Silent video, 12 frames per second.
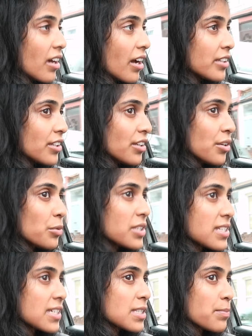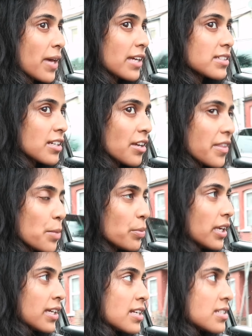I don't know what to expect. I know they're
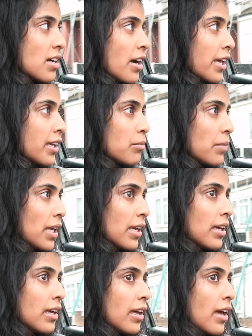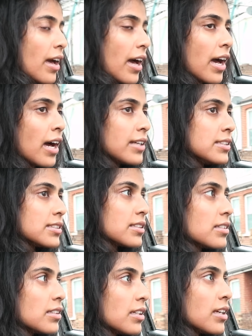putting a dye in me, and
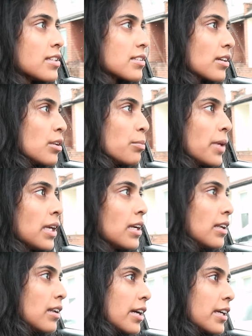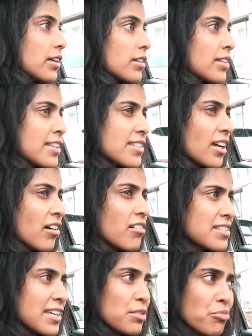it's going to be like, they said I can't
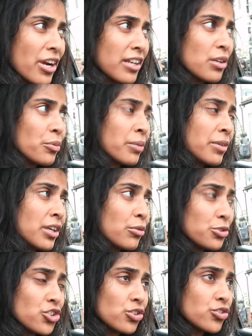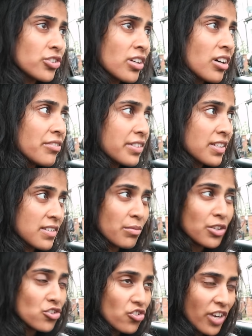see any pregnant women or children after, so I'm
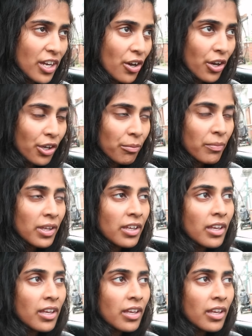going straight home.